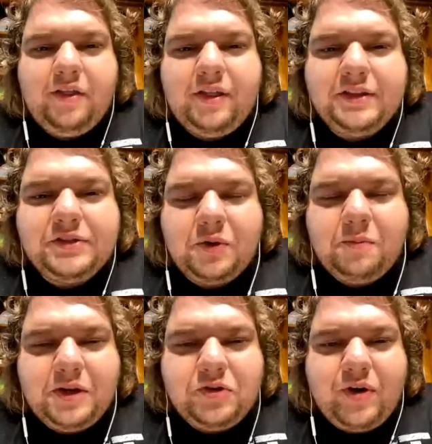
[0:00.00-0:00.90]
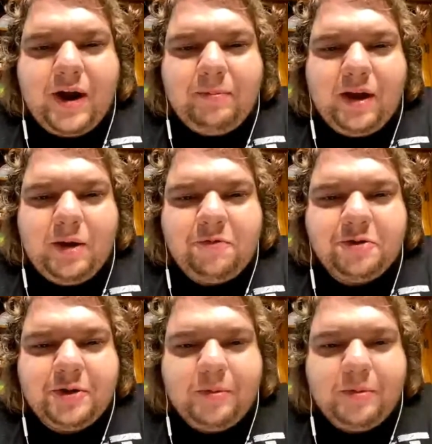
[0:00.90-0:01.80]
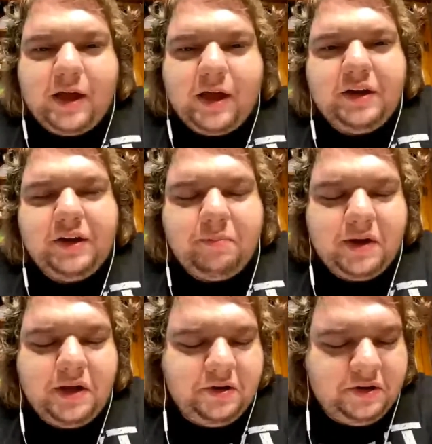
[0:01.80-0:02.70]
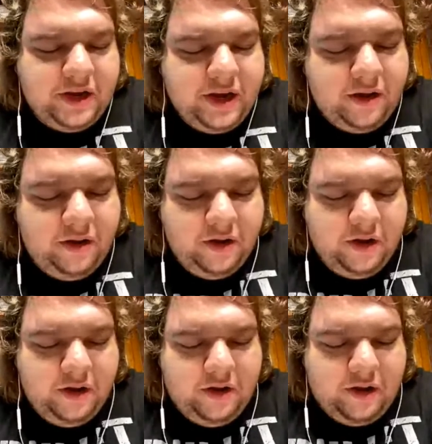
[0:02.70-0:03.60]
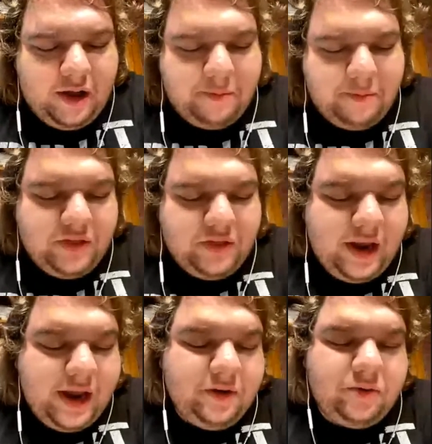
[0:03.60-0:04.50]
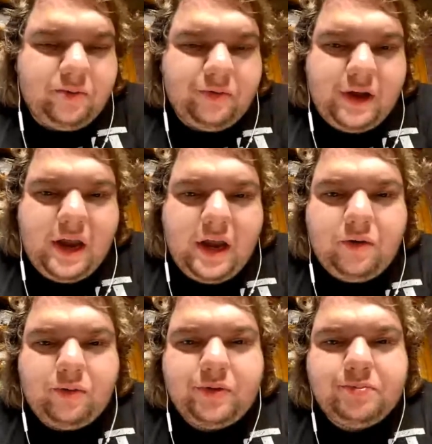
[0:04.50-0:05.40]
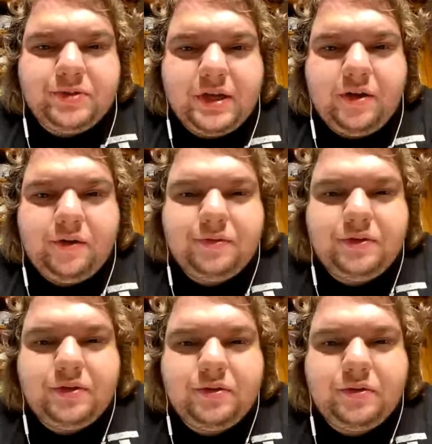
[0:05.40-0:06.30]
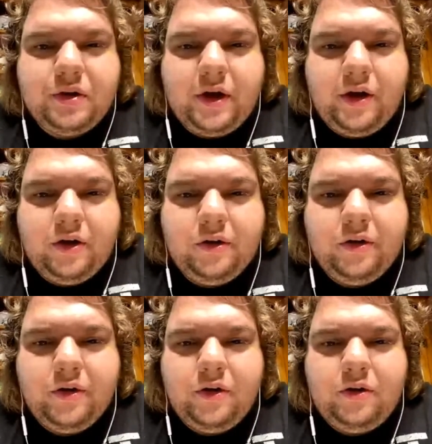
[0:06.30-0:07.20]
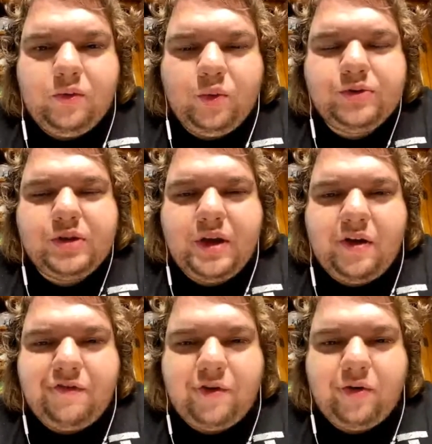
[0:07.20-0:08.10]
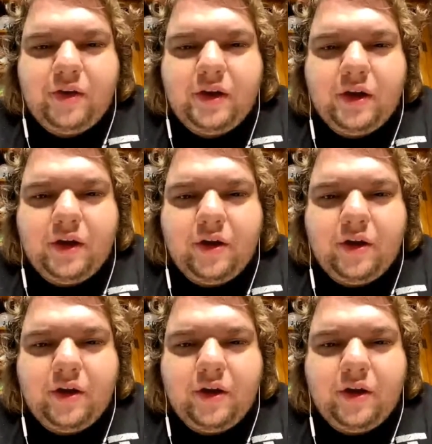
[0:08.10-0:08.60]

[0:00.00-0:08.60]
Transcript: That's going to be a trap game for somebody. But yeah, I mean they handled themselves. We'll see how far they can